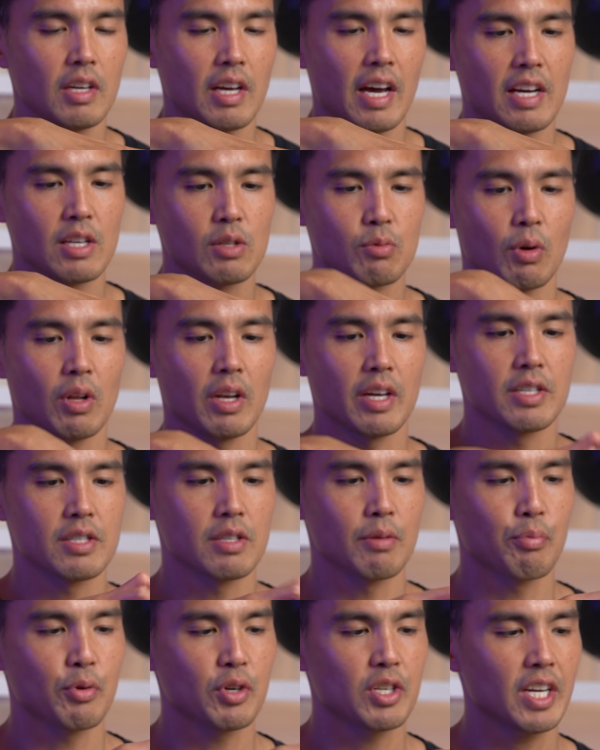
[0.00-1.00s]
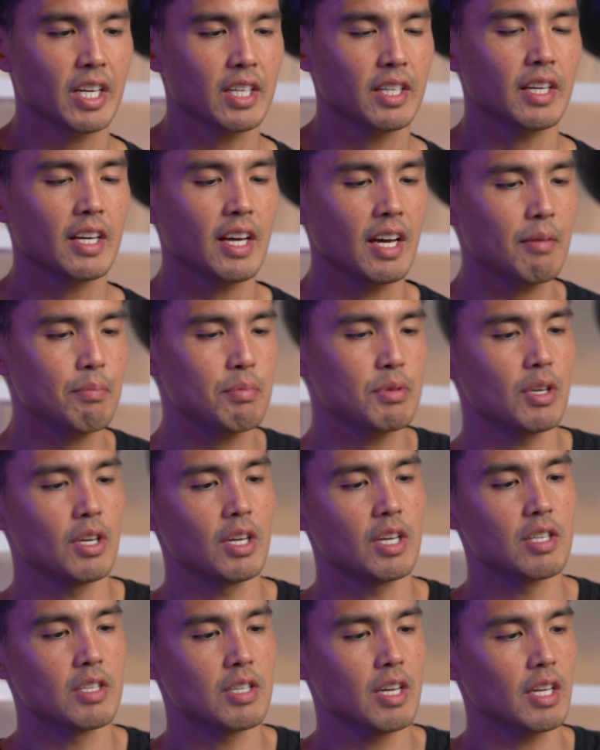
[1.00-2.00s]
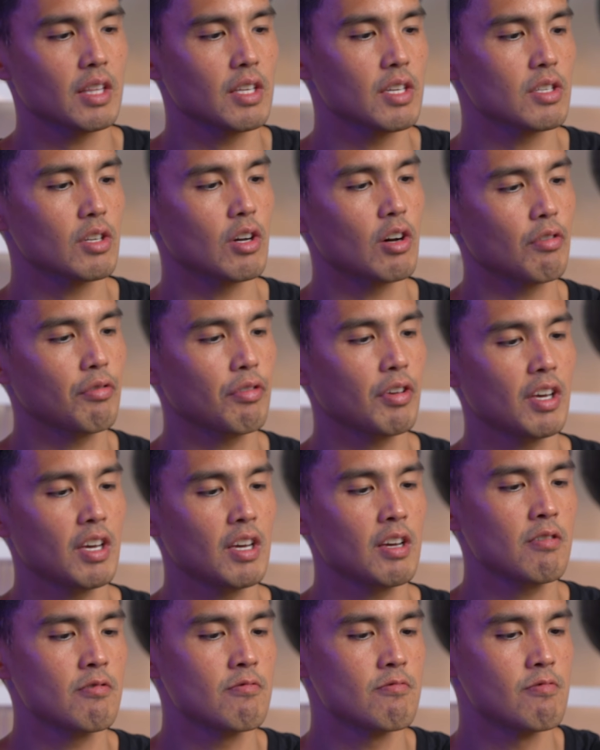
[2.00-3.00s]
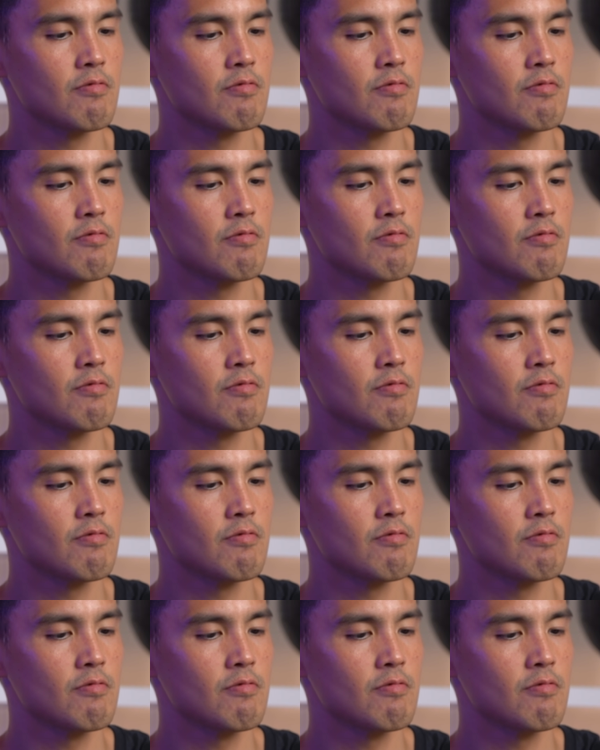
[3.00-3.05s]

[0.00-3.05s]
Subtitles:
as well as the protector cap. So you can take this off here.